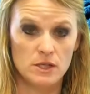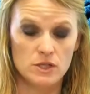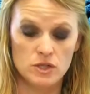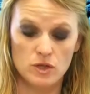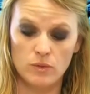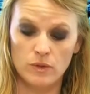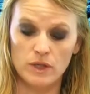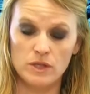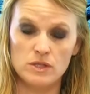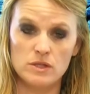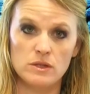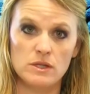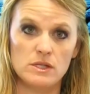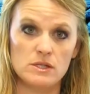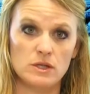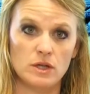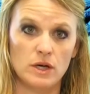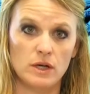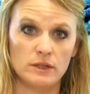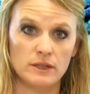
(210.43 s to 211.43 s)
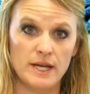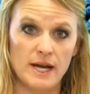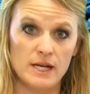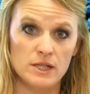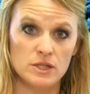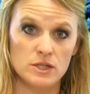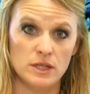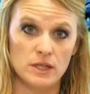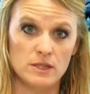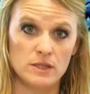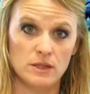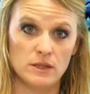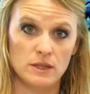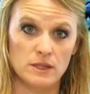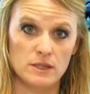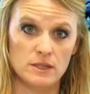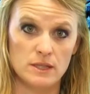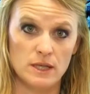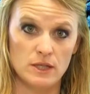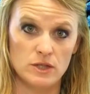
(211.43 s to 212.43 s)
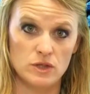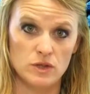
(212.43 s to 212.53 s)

So we're going to do these long dashed lines on this side.